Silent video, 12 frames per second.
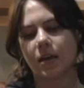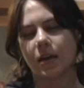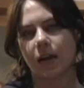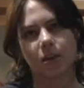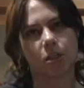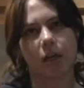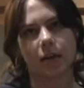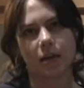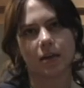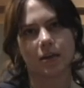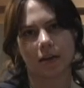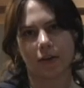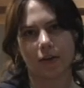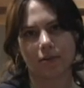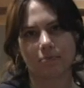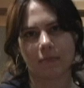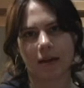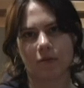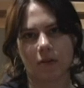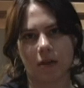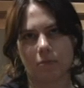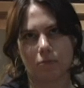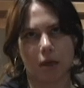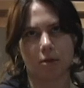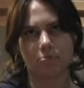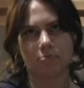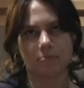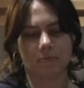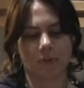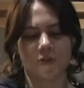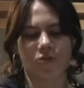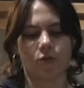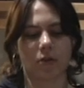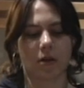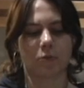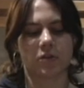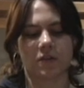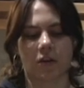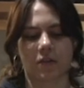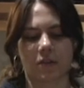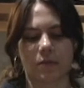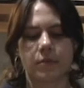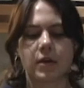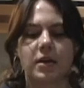lunch, and dinner every meal. There's 2 of them, which is awesome.